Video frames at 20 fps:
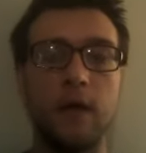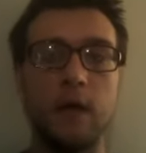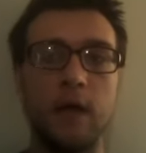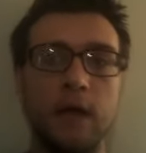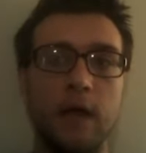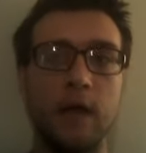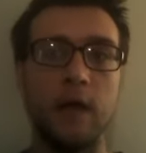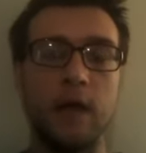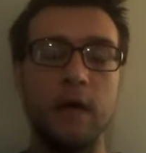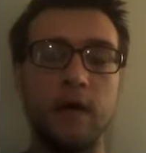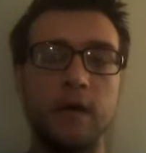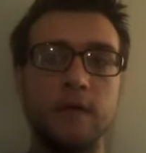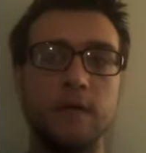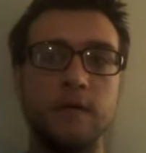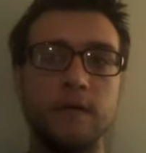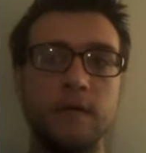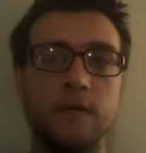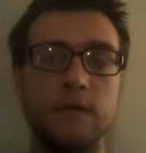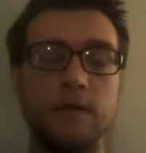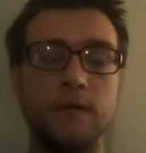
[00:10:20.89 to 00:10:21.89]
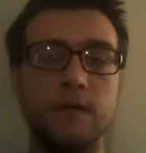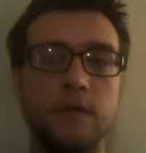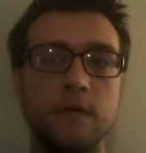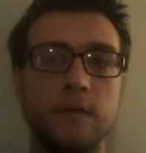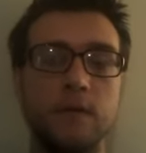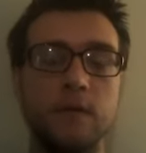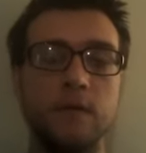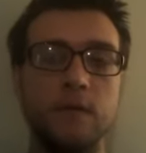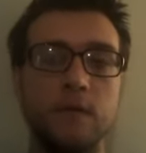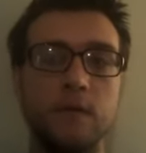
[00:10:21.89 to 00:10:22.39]
And
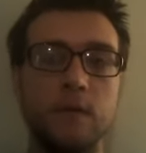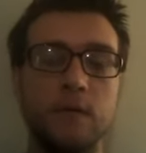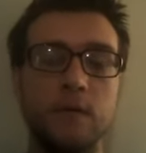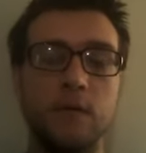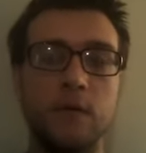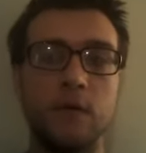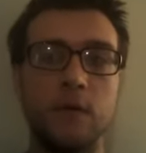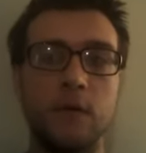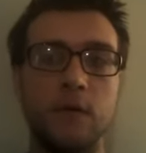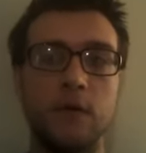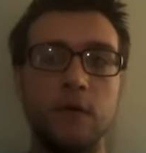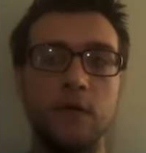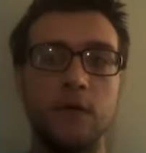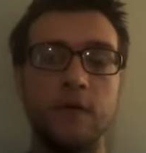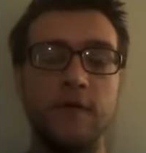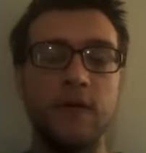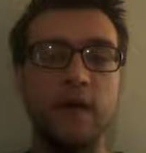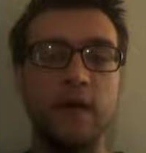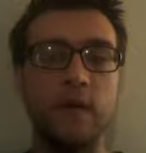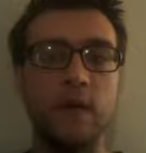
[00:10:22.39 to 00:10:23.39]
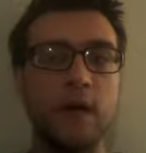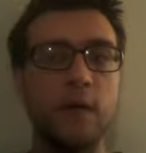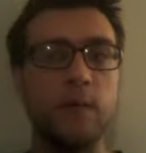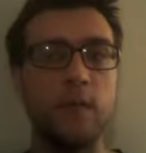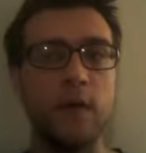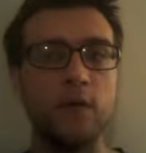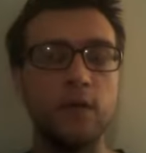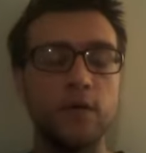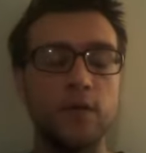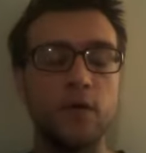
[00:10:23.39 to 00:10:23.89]
if
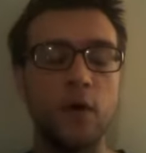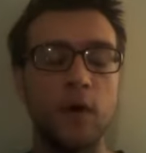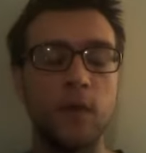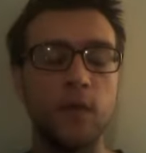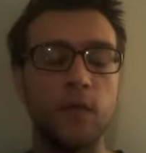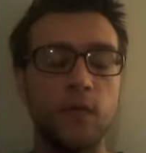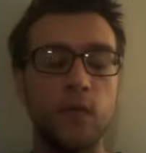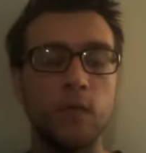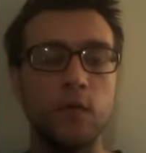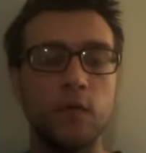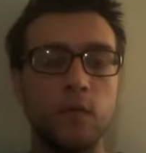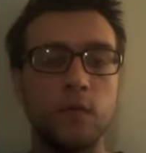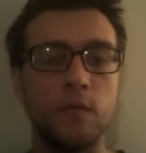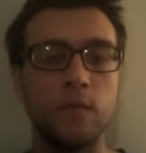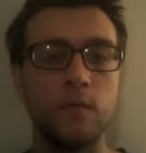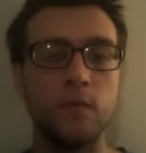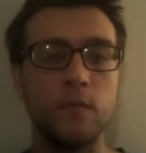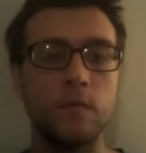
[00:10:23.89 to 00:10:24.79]
anybody who's gone through,